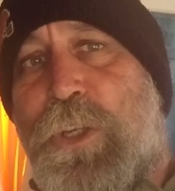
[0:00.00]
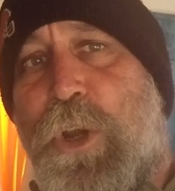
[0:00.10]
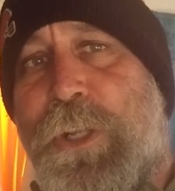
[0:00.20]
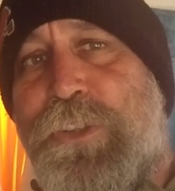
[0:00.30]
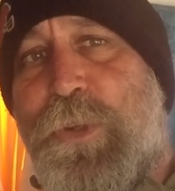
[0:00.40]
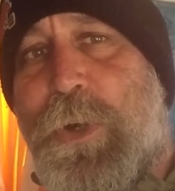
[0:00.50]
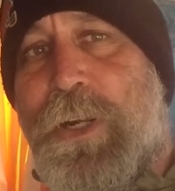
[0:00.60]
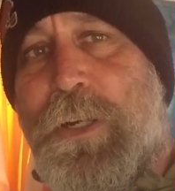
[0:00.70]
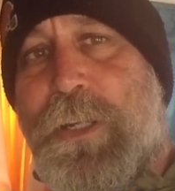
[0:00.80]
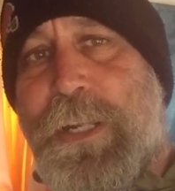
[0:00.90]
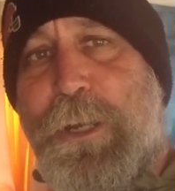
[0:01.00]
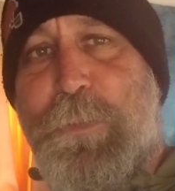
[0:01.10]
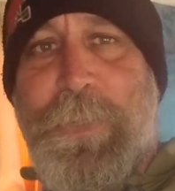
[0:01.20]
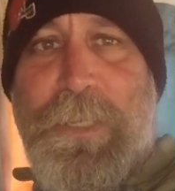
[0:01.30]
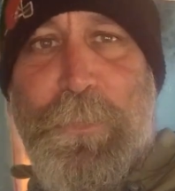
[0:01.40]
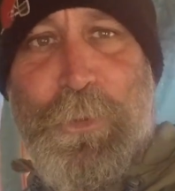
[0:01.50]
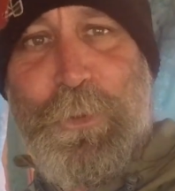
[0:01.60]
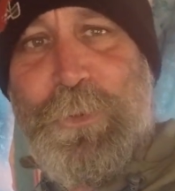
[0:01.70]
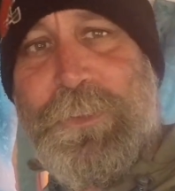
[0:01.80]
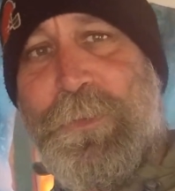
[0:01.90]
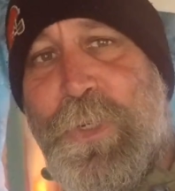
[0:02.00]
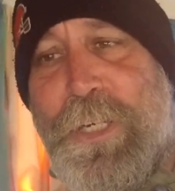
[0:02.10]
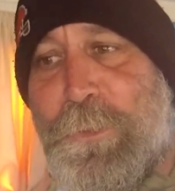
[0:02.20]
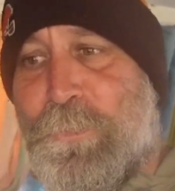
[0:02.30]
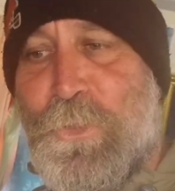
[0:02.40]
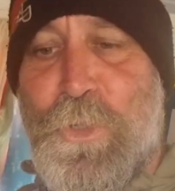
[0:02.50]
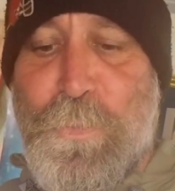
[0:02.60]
Konnichiwa, canal people. Well, good